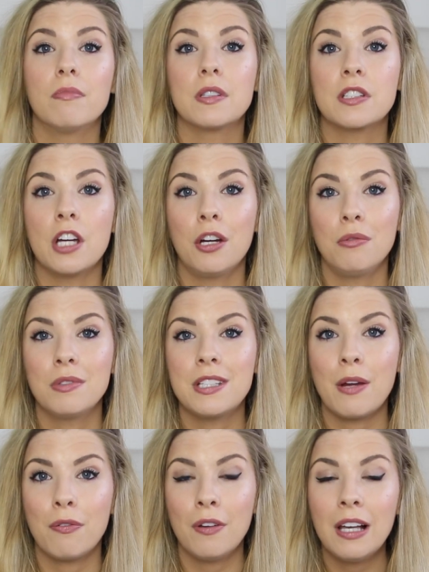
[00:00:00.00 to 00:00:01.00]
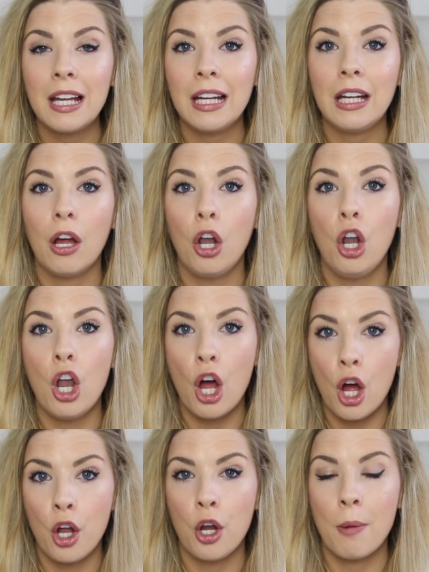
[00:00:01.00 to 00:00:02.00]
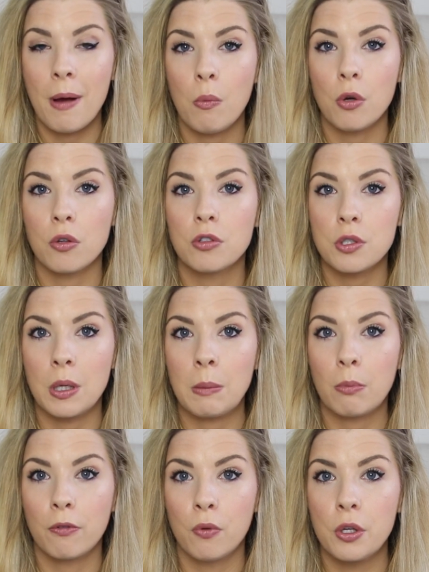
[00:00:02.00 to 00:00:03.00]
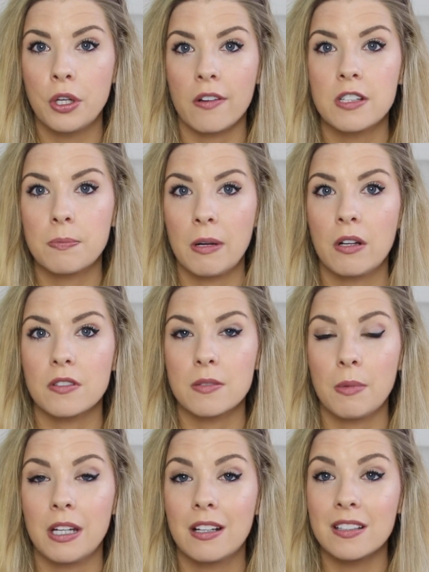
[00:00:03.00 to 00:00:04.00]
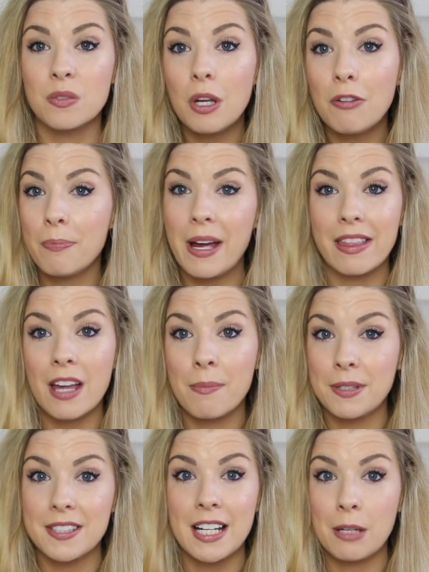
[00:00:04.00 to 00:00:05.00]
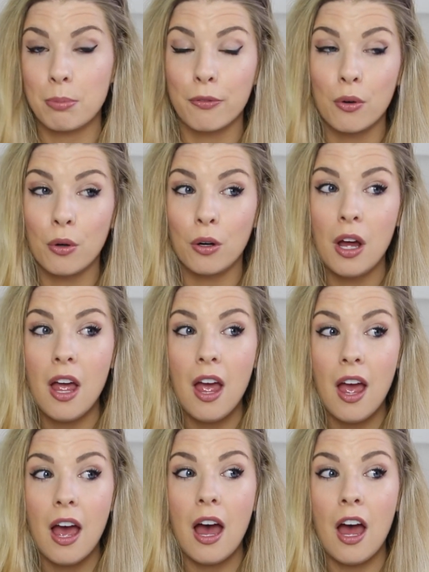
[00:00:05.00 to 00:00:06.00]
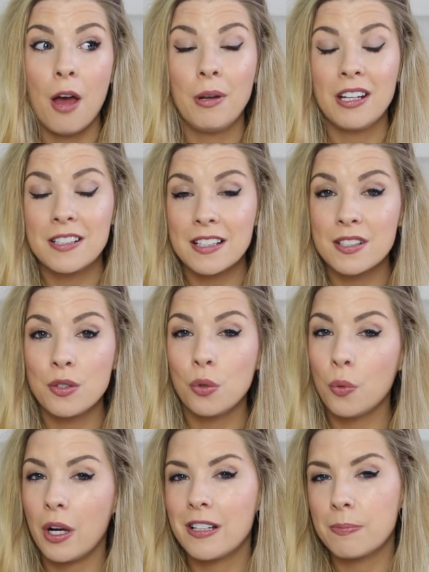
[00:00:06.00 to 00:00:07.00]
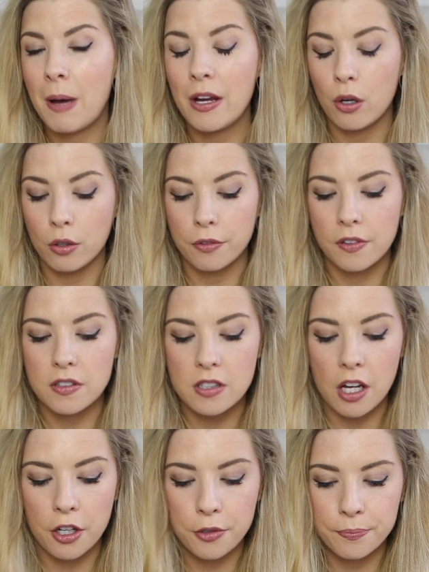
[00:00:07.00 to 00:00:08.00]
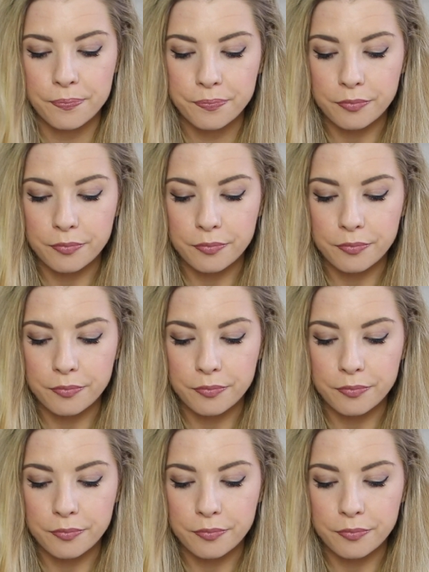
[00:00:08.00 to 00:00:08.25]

So definitely learn about what you're doing before you go and spend lots of money, because we've made that mistake before, and it doesn't always pay off. So,